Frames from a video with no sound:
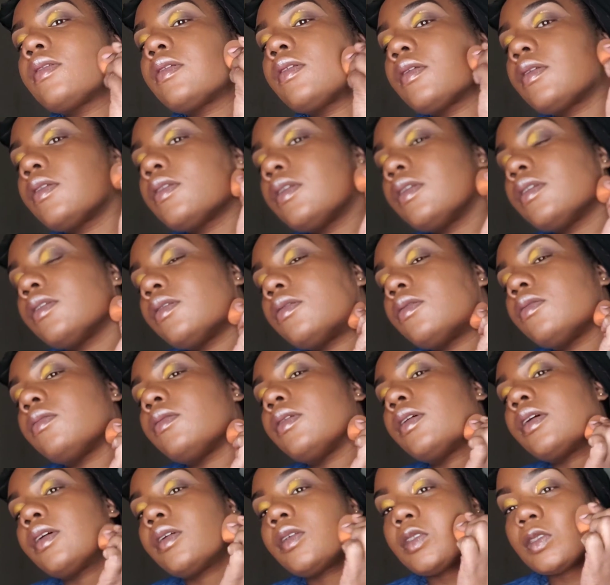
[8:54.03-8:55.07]
And the
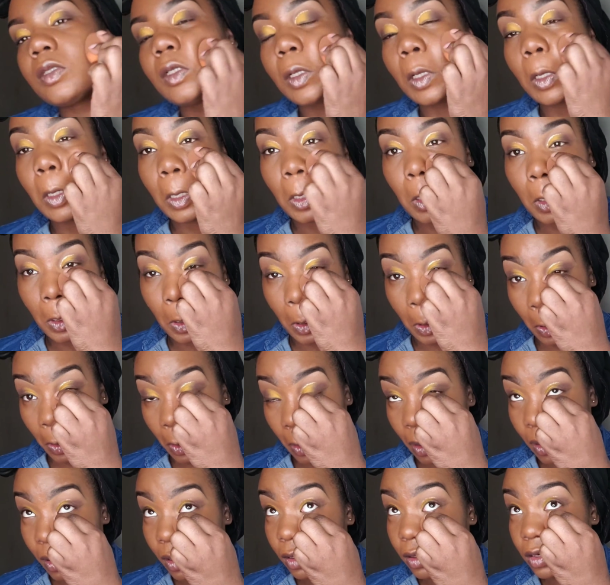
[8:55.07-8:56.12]
wash tool,
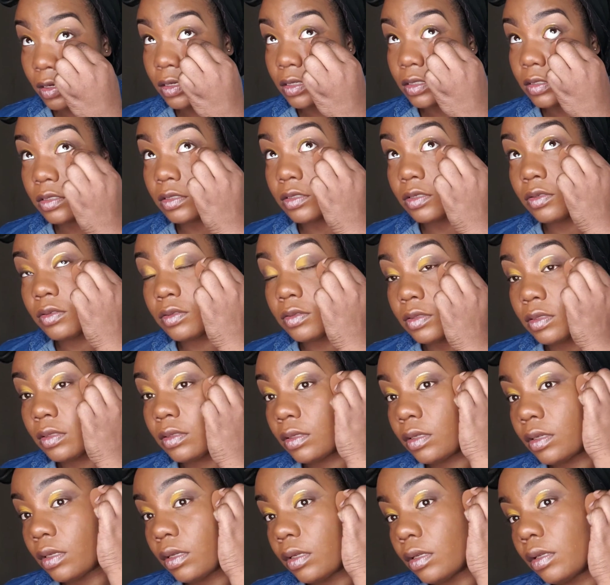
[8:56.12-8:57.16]
I just used it
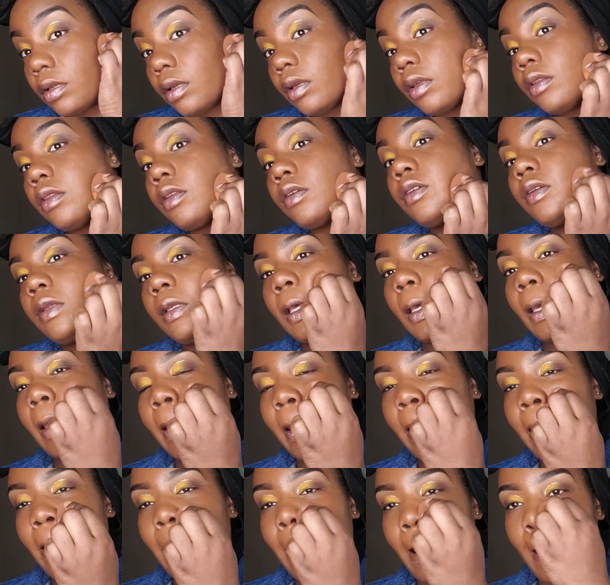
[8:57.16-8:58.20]
the other
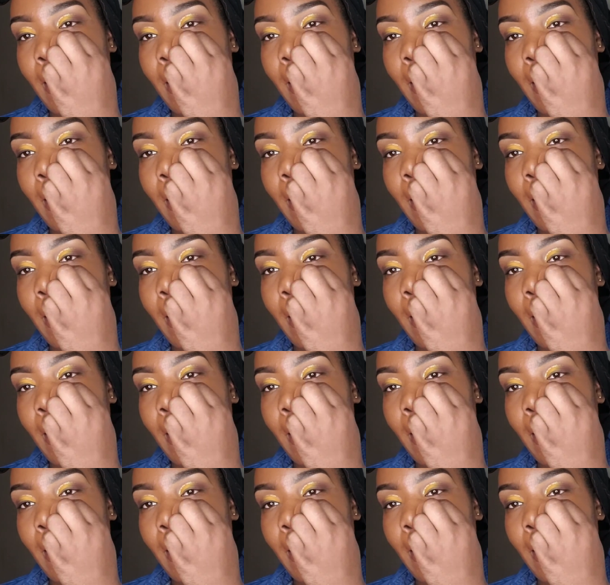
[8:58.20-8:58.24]
day.